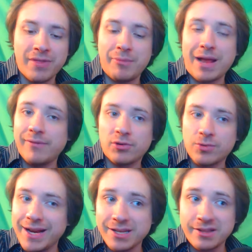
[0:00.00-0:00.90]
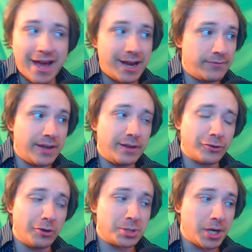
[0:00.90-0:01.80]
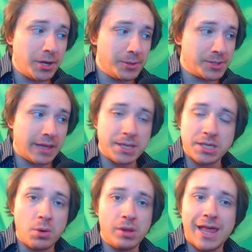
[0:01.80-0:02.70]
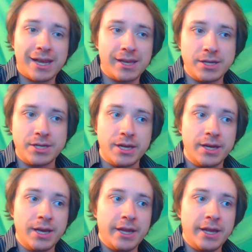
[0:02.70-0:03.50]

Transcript: they would have the right to that if they so chose, and they so elected to,